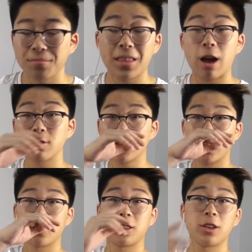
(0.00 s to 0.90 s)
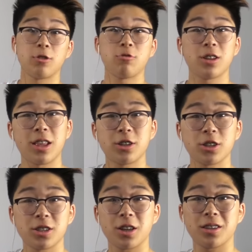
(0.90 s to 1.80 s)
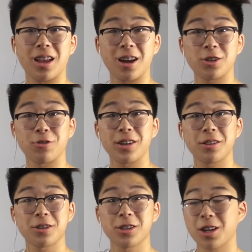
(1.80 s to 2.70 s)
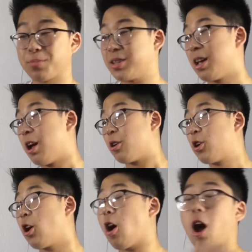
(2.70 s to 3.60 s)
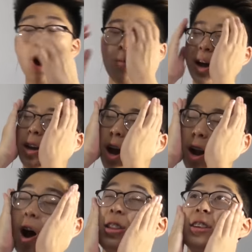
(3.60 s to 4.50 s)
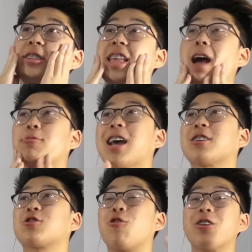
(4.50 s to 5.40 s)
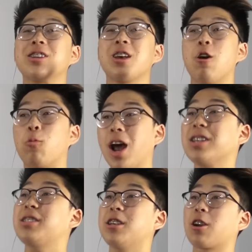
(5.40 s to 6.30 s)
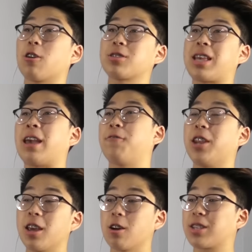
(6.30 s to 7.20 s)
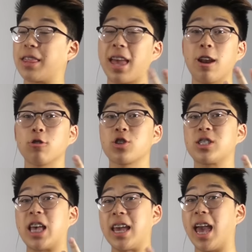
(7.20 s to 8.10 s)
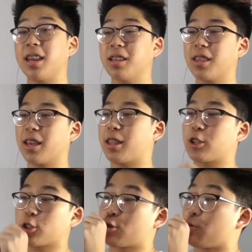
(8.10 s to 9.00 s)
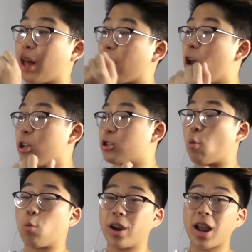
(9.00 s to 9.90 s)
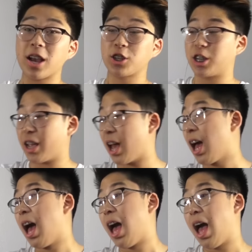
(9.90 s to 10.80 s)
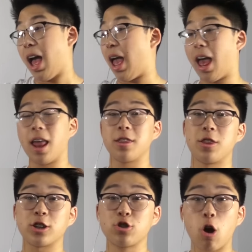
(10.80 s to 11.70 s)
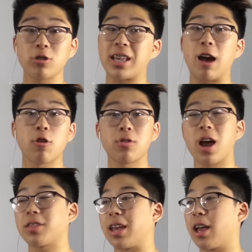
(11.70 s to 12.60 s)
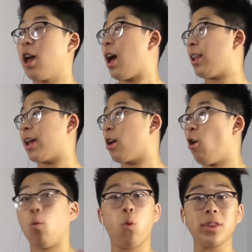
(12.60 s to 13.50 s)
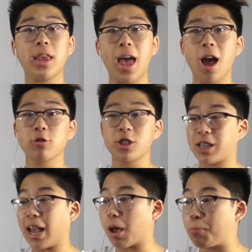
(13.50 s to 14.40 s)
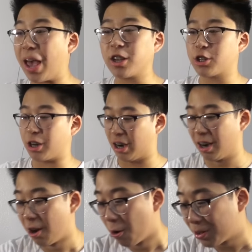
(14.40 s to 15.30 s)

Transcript: That was it. They just stood there drinking their Slurpees. Girl, oh my god. On the Snapchat stories, when I see girls take videos and they don't say anything, they just do like some weird ass shit and there's no sound or nothing. Like, what the hell? Just take a picture.